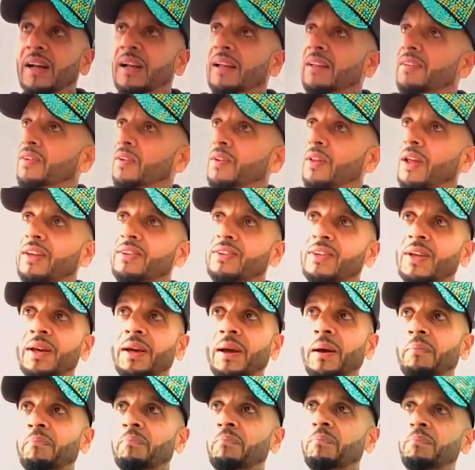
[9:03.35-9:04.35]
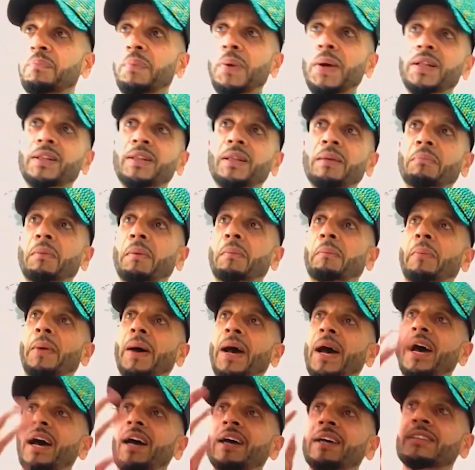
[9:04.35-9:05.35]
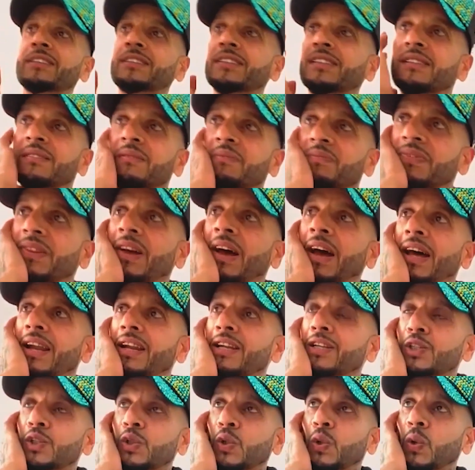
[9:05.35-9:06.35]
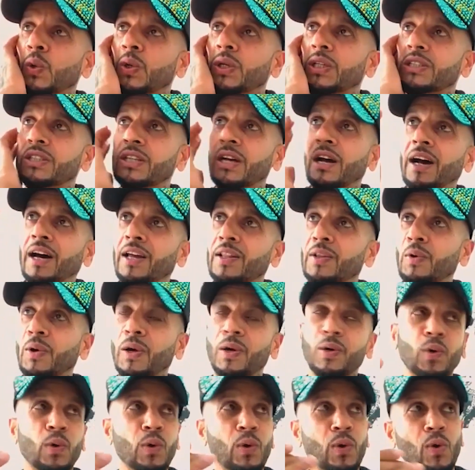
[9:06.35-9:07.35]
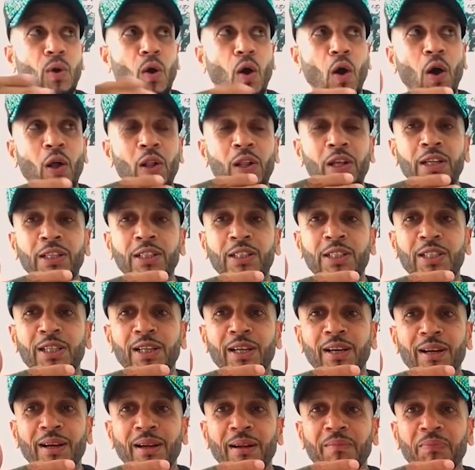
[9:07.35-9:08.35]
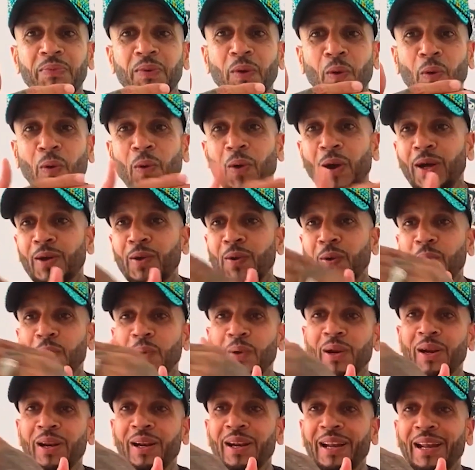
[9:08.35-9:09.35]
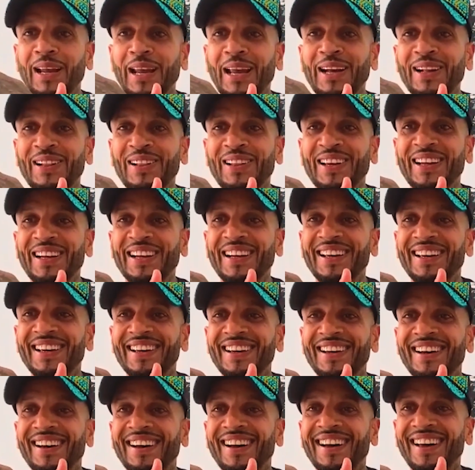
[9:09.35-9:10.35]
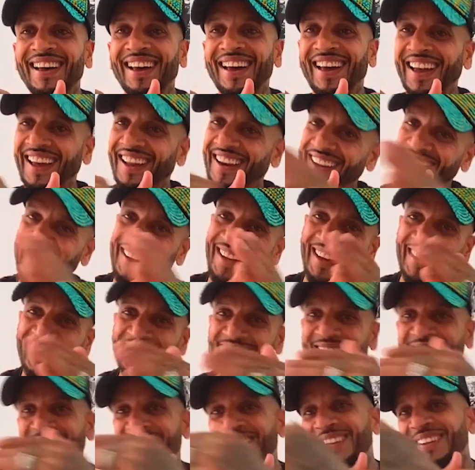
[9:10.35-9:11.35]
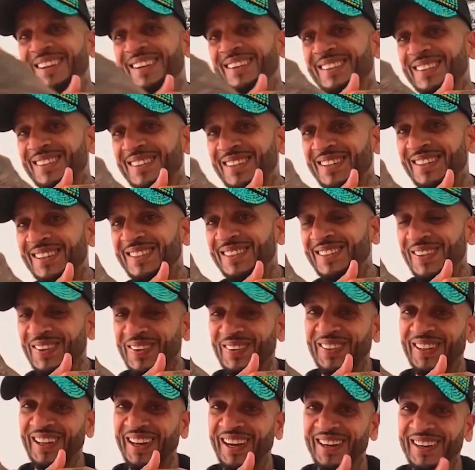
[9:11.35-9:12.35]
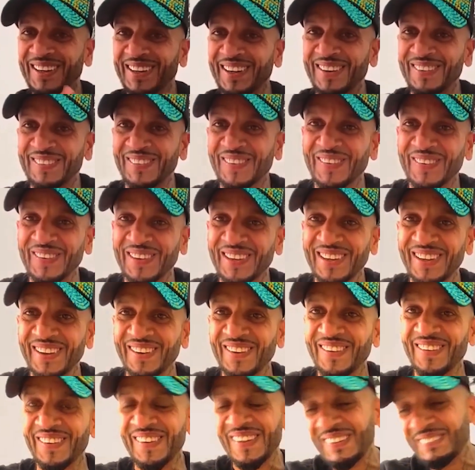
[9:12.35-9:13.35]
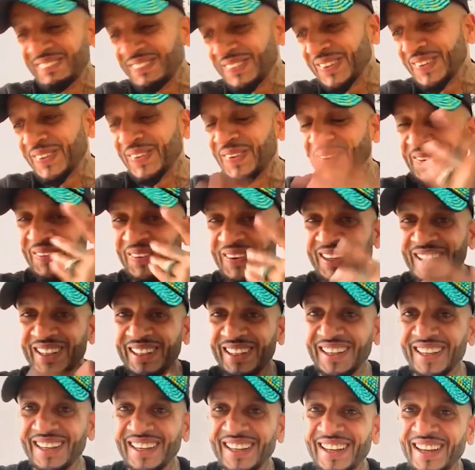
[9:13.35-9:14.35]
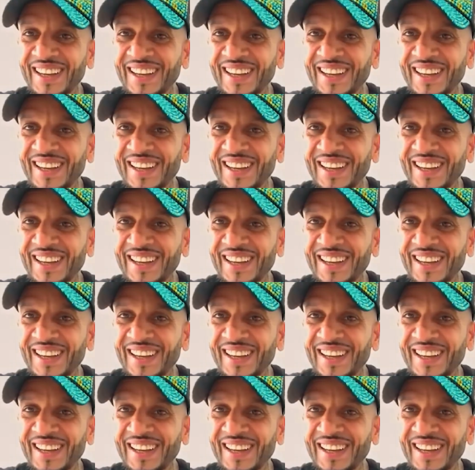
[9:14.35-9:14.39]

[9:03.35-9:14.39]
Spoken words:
So that's it. I picked up my bags, had a choice. Either I go to college or I go to England. And I took that route, to go to England.